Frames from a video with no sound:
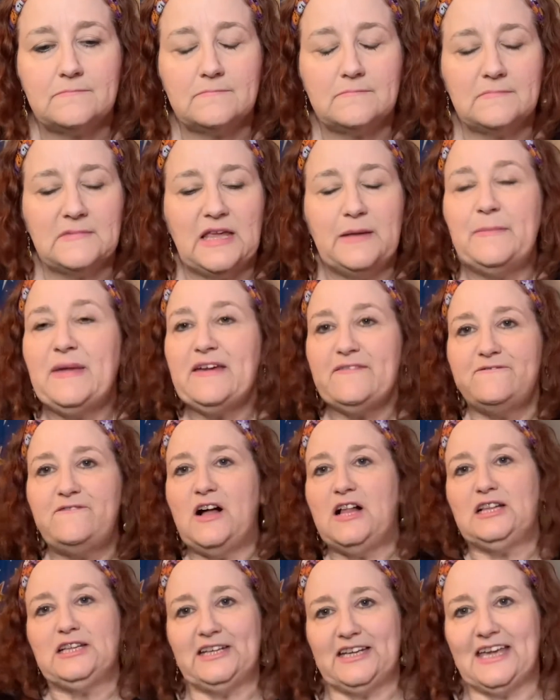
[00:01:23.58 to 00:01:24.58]
he may have
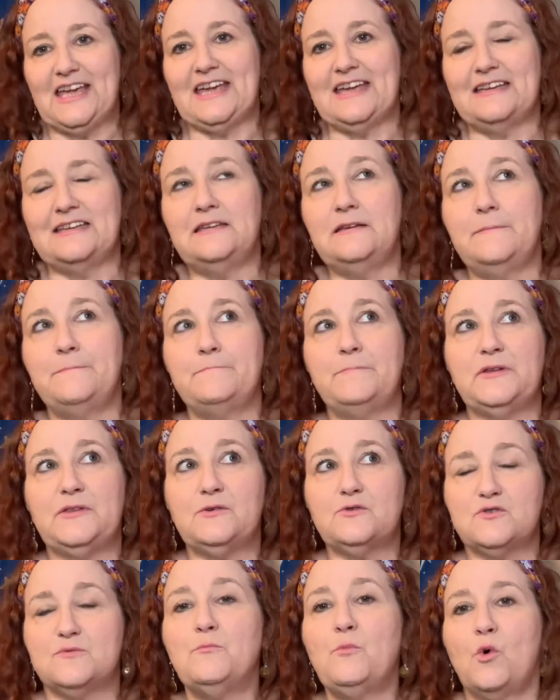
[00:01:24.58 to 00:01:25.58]
fallen again, but
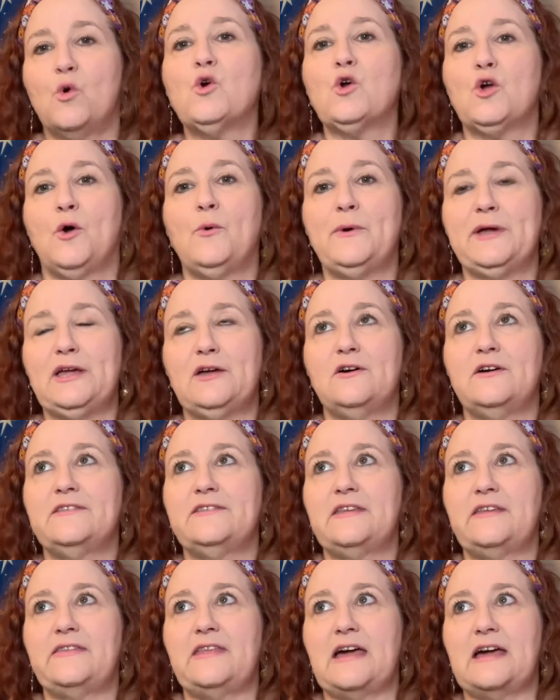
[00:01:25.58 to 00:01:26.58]
there's more going on
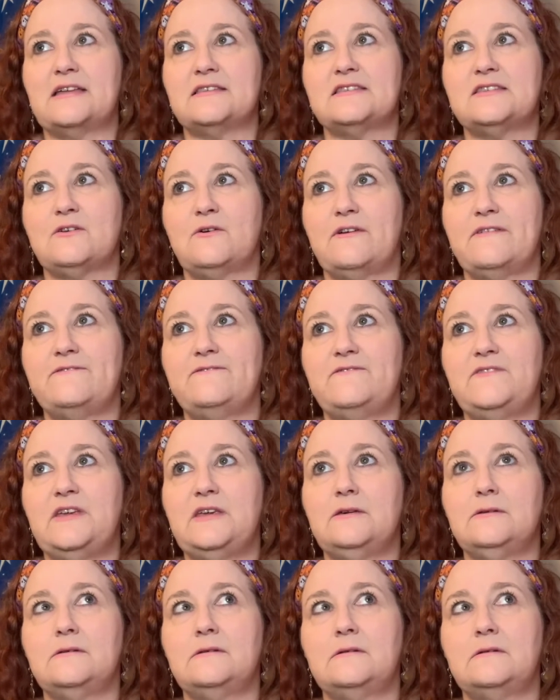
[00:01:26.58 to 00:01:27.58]
than that. So I
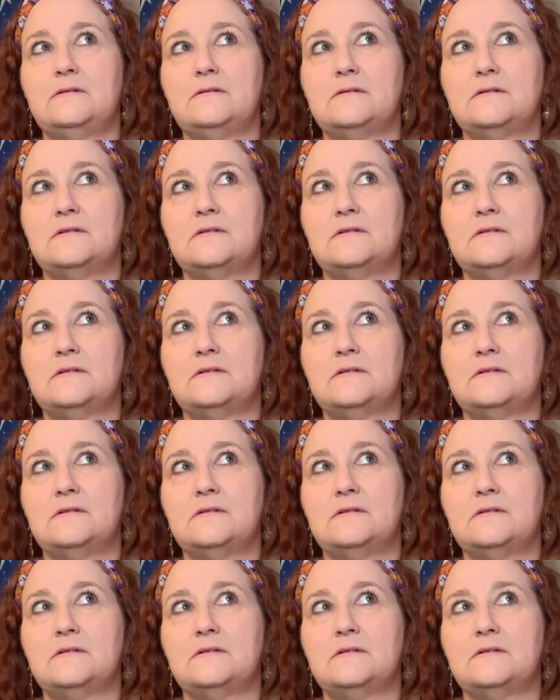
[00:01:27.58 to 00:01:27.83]
feel